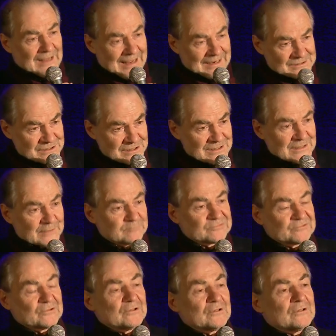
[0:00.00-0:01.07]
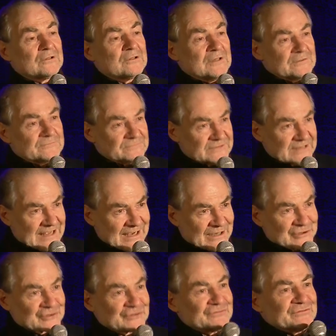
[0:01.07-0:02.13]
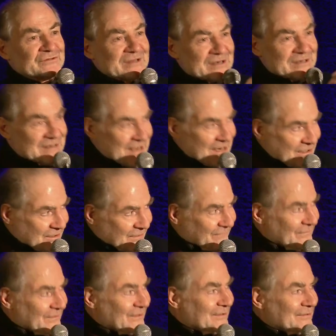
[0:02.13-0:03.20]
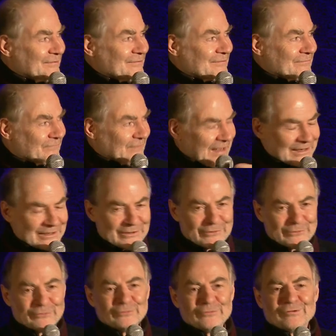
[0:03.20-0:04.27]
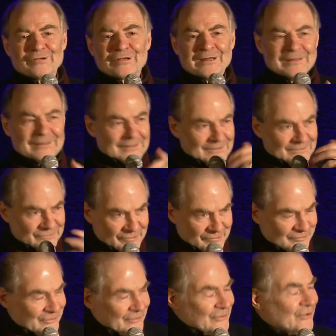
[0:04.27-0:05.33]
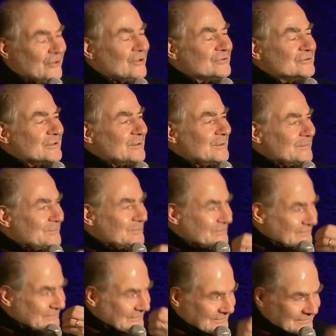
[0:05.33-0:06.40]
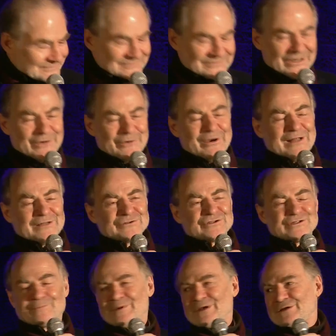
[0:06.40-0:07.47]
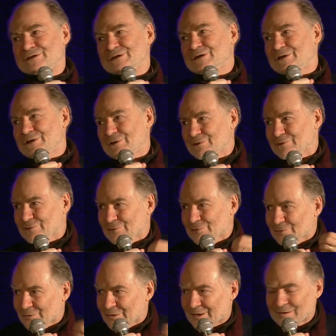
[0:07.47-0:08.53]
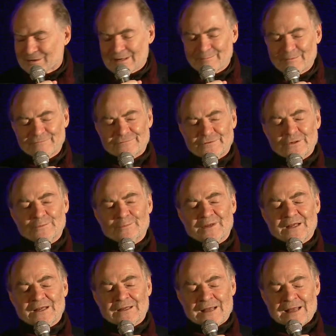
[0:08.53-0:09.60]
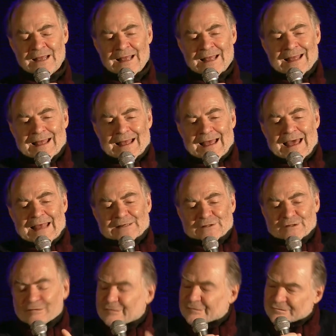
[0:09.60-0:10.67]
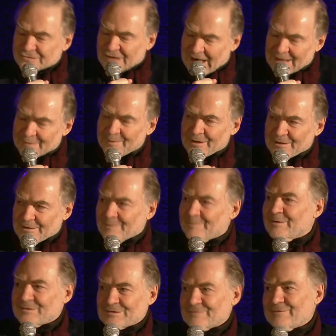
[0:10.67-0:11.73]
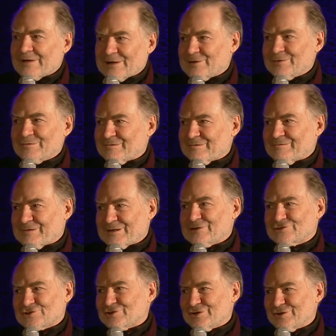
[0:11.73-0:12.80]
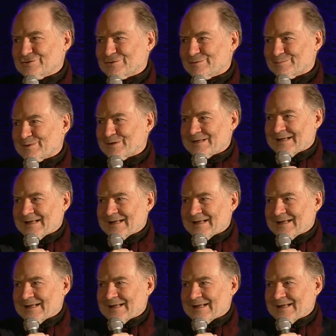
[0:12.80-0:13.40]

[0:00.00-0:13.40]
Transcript: anti-liberal, reactionary, nativist values, Christian Europe, no LGBTQ, Islamophobic, and describing them as the values of Central Europe.